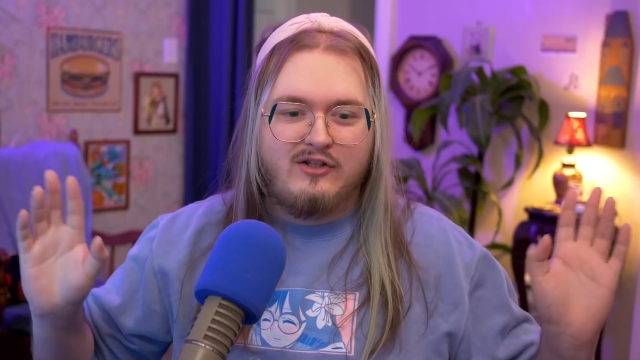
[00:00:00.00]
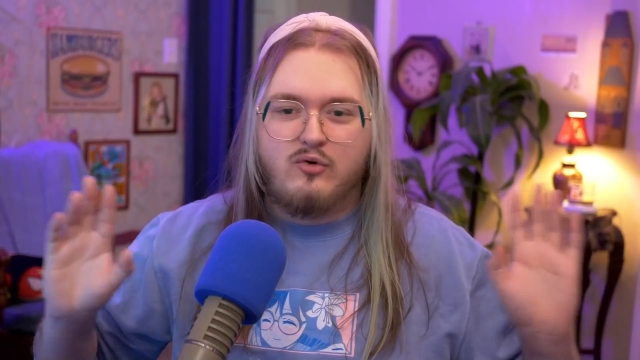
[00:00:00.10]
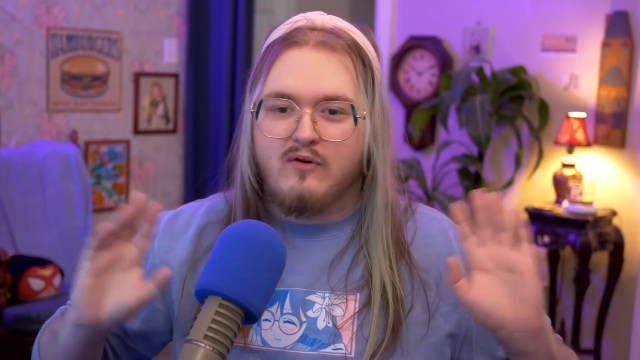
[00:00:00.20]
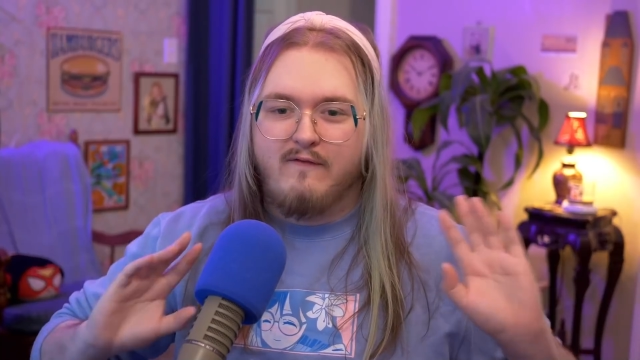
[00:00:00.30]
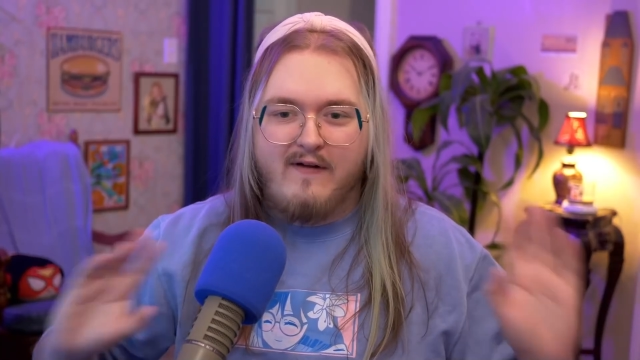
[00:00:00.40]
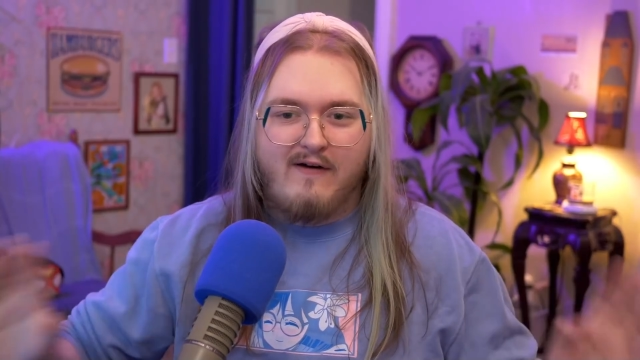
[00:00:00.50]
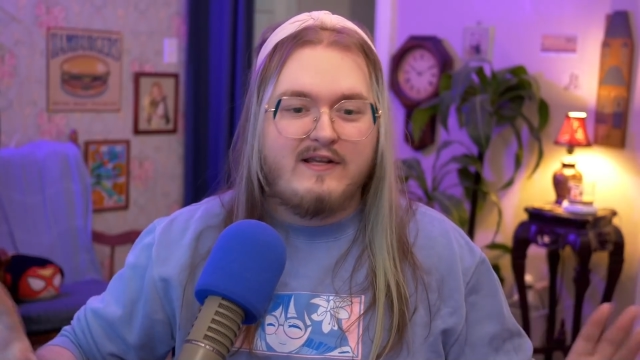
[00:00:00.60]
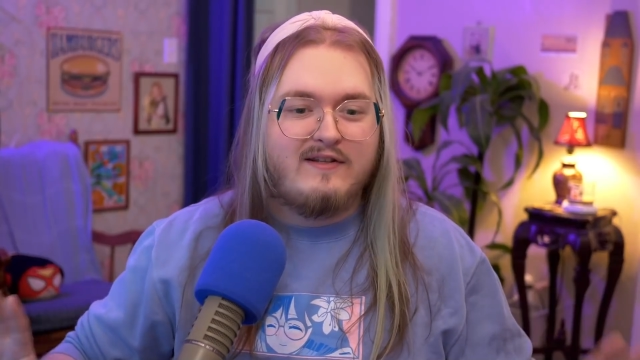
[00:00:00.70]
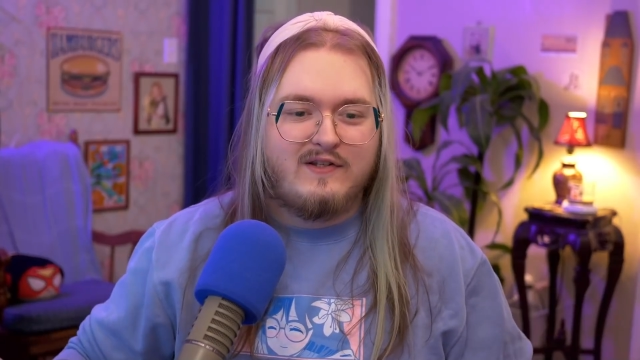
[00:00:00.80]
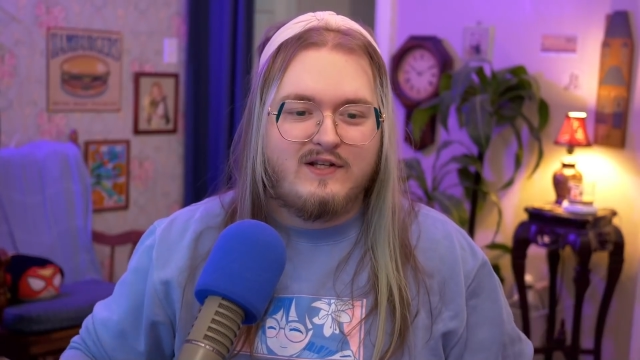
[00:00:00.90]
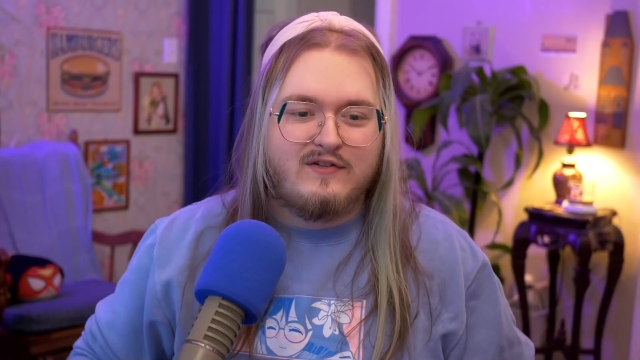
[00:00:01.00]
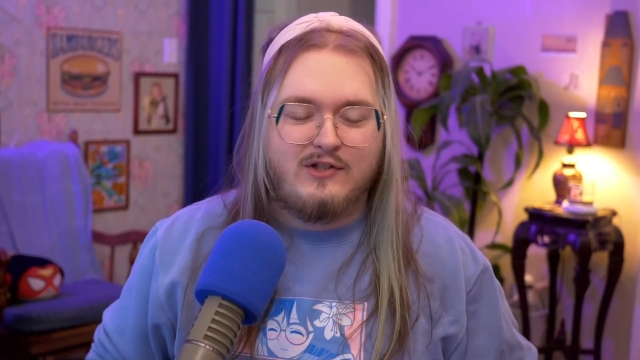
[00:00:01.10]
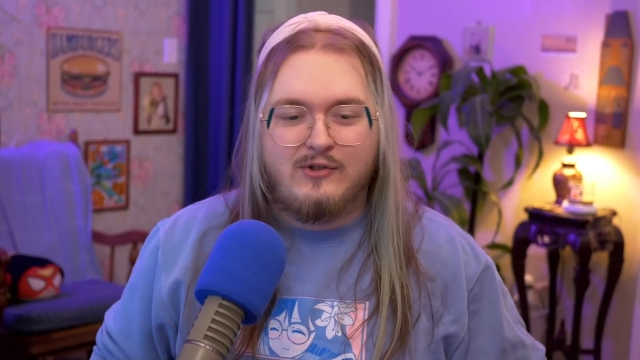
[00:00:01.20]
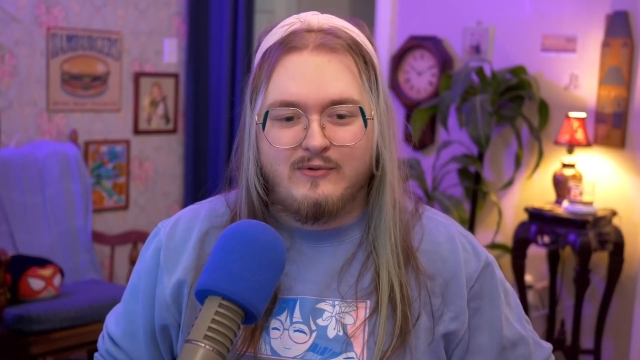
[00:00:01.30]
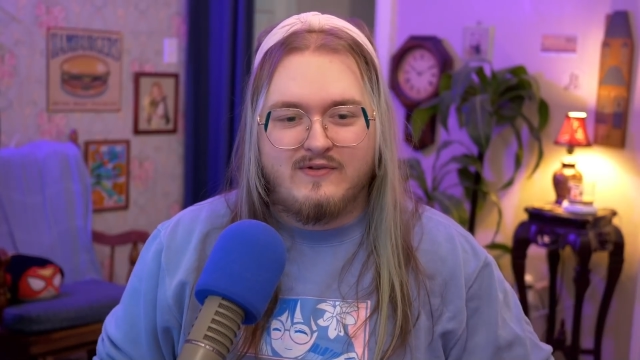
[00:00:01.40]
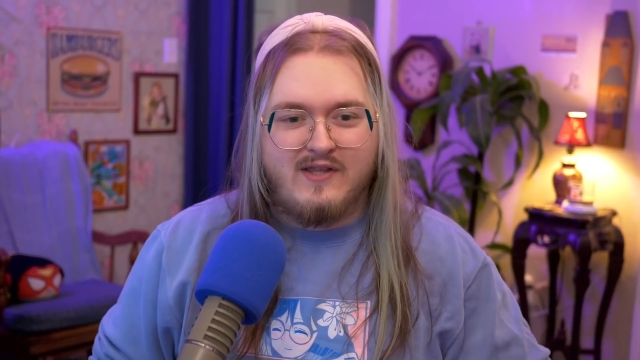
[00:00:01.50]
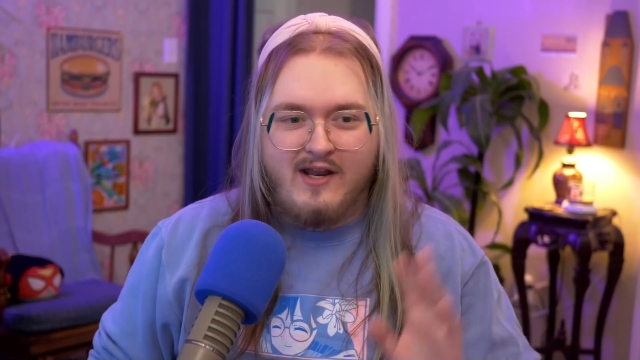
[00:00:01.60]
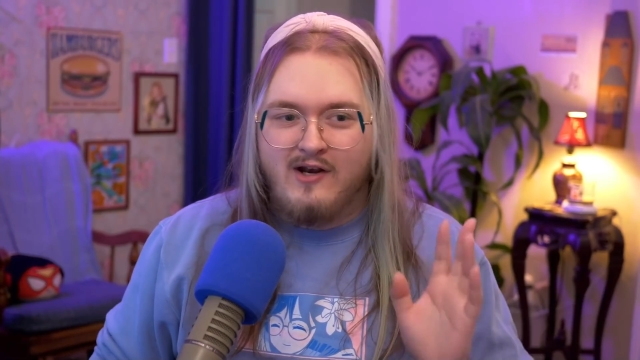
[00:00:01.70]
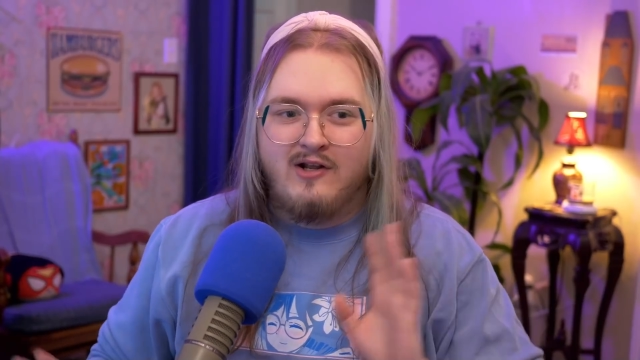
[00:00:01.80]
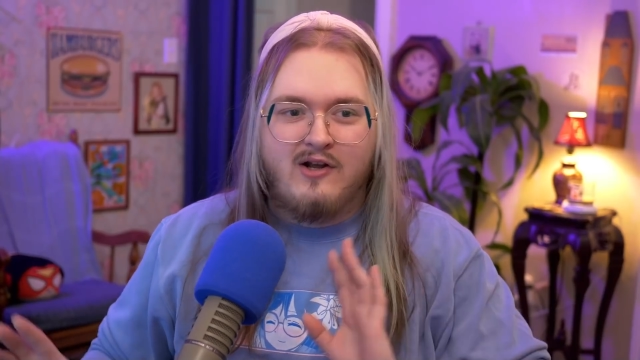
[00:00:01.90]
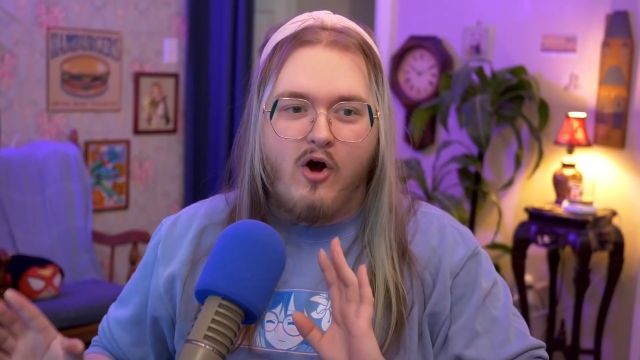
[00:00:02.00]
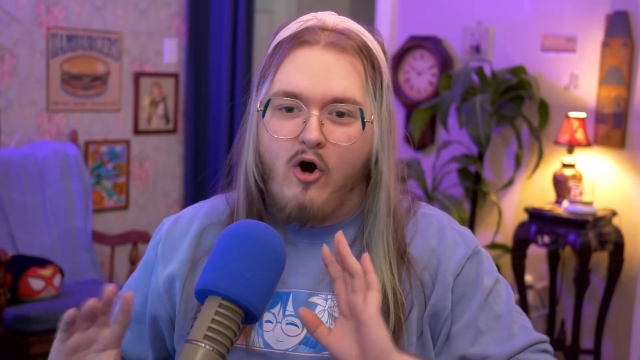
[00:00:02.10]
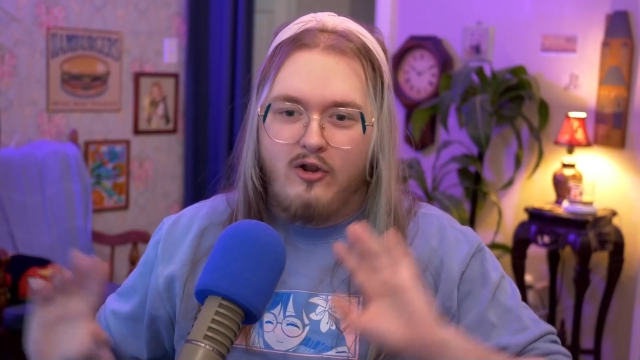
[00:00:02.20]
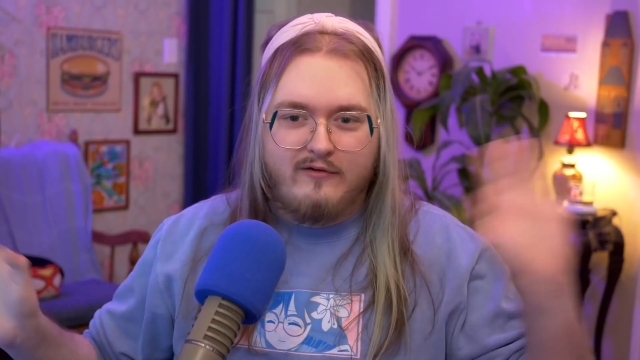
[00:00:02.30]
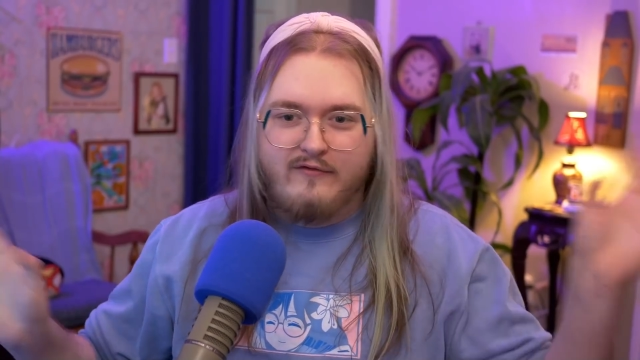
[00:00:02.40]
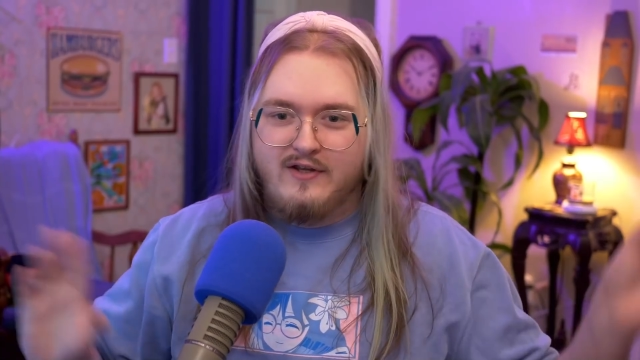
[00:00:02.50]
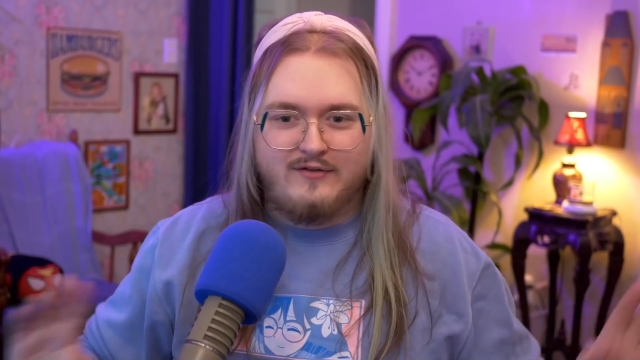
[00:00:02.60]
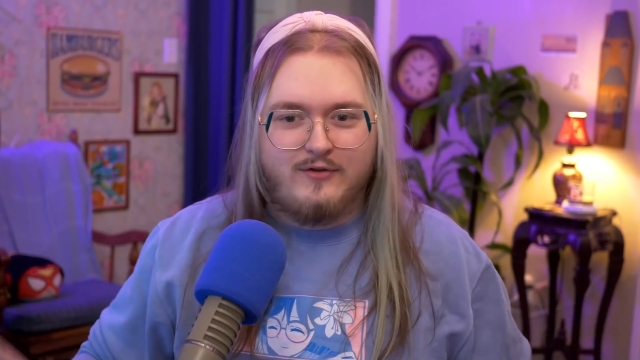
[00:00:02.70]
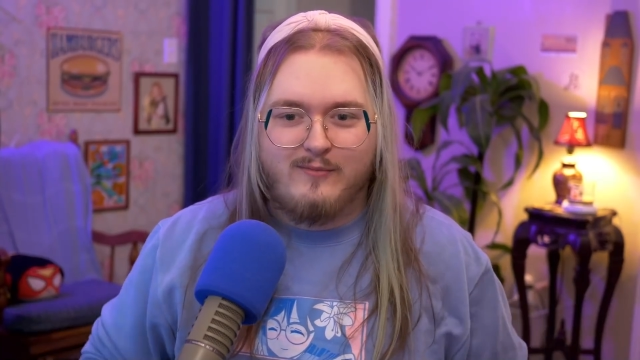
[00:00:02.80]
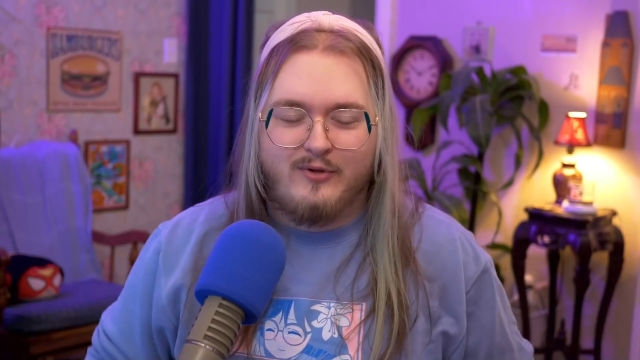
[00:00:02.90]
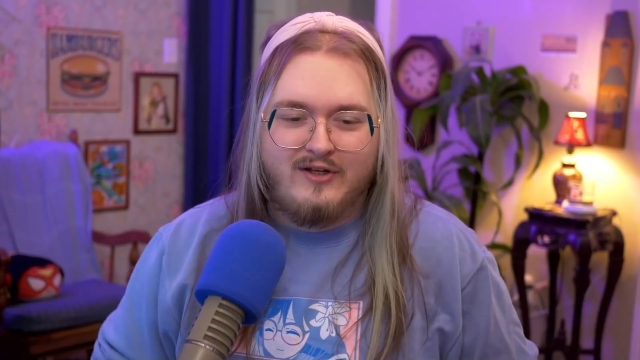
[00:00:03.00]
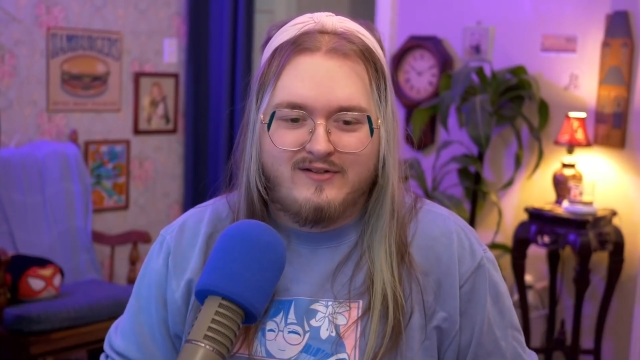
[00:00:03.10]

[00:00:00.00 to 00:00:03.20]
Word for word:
Speaker 1: you can very easily excuse that all of this took place in